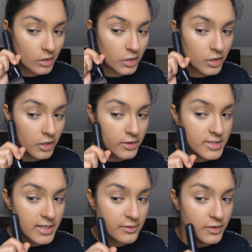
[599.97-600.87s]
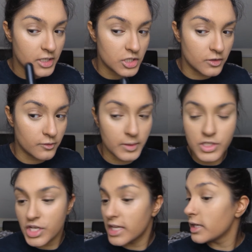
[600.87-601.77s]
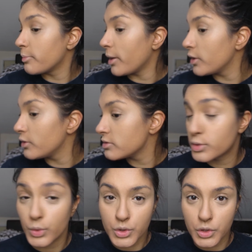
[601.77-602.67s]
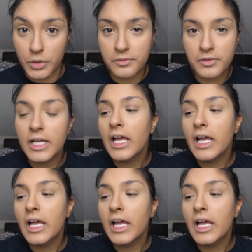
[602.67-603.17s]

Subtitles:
you know, the definition of my cheekbone, sort of.